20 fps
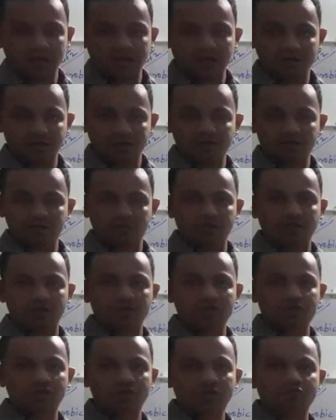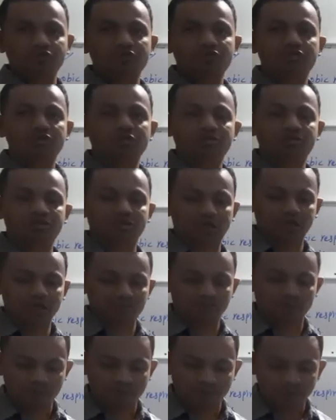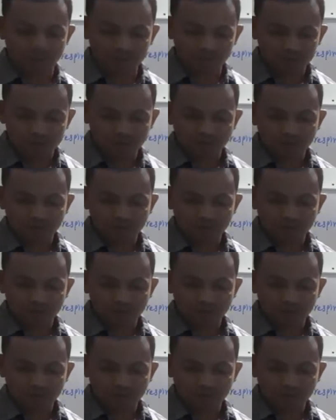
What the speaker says: respiration which is take place